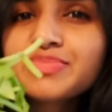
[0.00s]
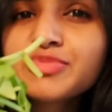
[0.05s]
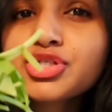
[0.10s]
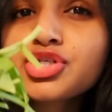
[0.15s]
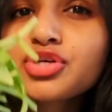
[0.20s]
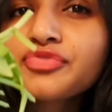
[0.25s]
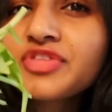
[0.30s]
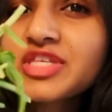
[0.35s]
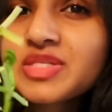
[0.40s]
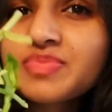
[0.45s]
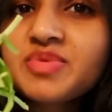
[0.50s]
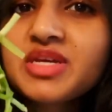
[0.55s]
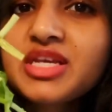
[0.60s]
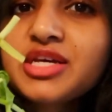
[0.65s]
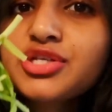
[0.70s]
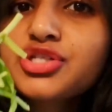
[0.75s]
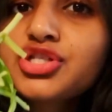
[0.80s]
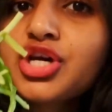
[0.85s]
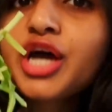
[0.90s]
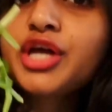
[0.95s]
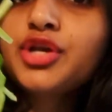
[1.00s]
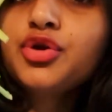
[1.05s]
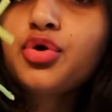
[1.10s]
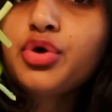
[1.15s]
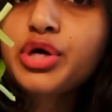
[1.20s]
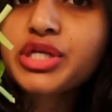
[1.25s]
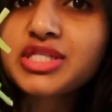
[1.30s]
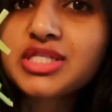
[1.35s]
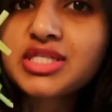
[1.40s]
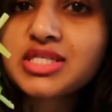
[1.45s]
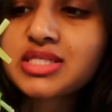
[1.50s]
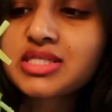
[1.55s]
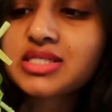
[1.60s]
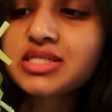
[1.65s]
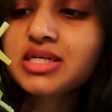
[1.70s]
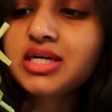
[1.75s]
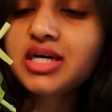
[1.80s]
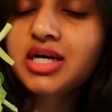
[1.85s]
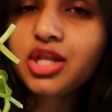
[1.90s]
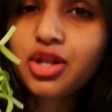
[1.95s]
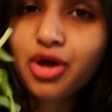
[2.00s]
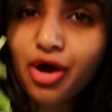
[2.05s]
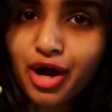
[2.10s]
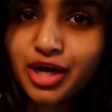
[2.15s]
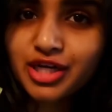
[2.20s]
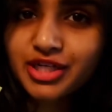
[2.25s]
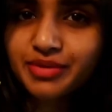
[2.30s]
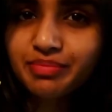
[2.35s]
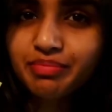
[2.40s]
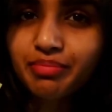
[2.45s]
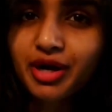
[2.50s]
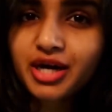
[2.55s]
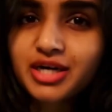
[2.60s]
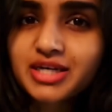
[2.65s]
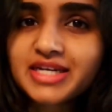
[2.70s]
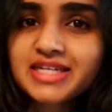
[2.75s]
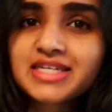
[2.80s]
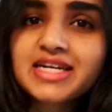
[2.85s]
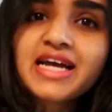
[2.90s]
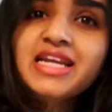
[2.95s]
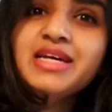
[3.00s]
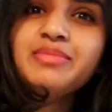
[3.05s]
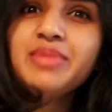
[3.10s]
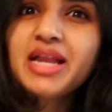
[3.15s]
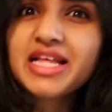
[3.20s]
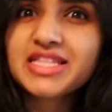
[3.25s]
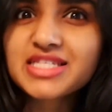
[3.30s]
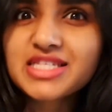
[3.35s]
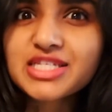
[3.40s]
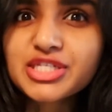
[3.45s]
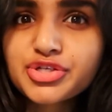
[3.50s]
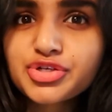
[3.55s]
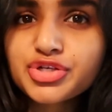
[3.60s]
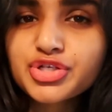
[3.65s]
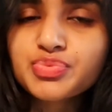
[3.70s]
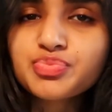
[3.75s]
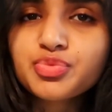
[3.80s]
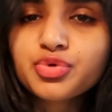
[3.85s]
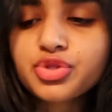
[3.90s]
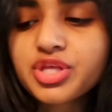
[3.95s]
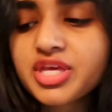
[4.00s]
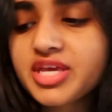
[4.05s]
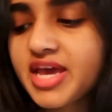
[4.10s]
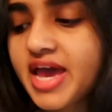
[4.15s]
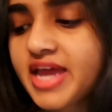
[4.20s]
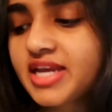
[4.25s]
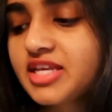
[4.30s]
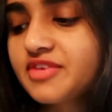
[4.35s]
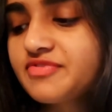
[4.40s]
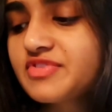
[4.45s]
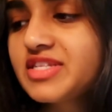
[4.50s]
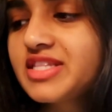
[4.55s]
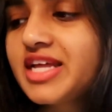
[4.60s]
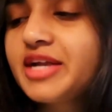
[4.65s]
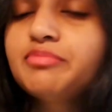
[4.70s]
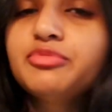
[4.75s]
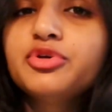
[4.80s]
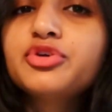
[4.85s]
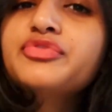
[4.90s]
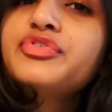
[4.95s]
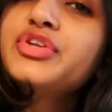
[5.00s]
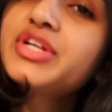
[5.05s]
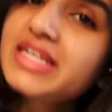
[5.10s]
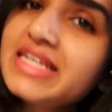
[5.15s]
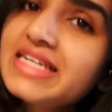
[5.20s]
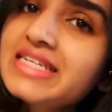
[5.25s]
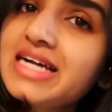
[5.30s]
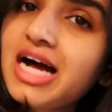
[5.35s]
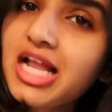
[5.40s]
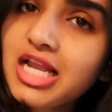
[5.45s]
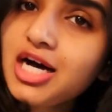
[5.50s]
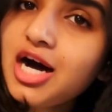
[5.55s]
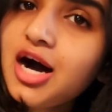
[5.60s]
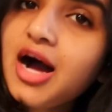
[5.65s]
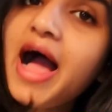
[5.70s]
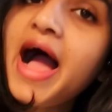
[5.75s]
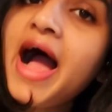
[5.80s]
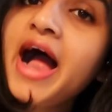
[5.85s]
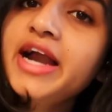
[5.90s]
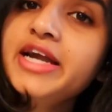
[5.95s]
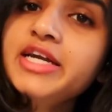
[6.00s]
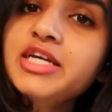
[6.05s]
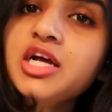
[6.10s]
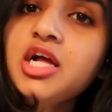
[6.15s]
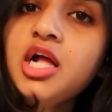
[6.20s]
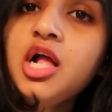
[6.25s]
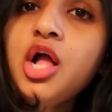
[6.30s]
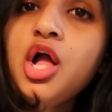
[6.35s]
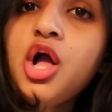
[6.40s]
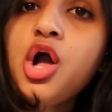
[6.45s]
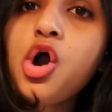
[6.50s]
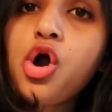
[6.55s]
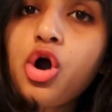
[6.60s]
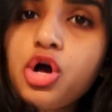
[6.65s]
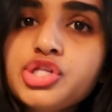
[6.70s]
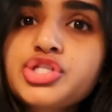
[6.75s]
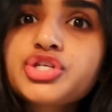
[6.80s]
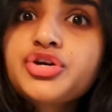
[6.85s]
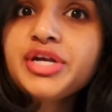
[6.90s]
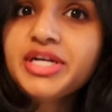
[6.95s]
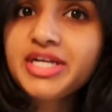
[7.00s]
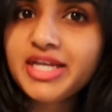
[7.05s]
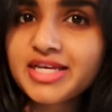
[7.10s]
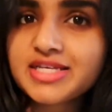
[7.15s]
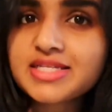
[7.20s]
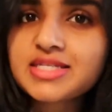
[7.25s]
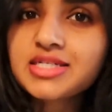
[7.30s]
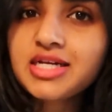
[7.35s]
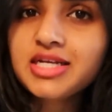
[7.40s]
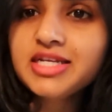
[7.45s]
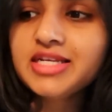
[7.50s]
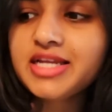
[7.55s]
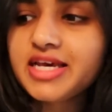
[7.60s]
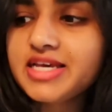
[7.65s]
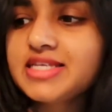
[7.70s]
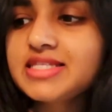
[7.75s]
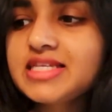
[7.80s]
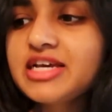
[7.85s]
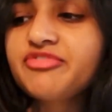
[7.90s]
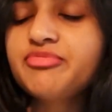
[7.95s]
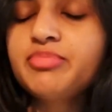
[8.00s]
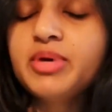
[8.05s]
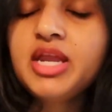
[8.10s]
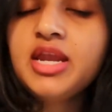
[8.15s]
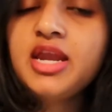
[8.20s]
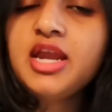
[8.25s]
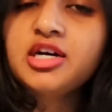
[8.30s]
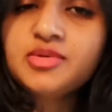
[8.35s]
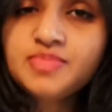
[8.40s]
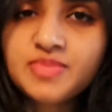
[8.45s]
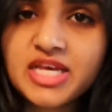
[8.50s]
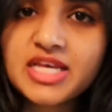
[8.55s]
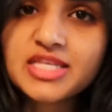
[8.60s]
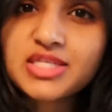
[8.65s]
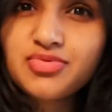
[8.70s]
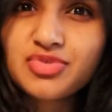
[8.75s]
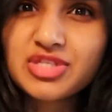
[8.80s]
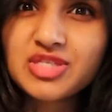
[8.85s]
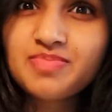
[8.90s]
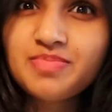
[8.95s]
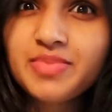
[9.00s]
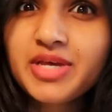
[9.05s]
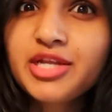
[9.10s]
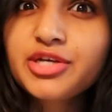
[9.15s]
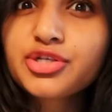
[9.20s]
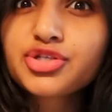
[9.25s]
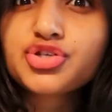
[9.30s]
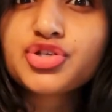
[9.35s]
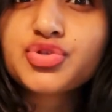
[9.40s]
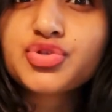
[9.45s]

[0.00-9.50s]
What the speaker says: much of the spinach. I know it's a lot, but it kind of blends into your smoothie and gives it that beautiful green color, and also it tastes really nice. I've been obsessed with spinach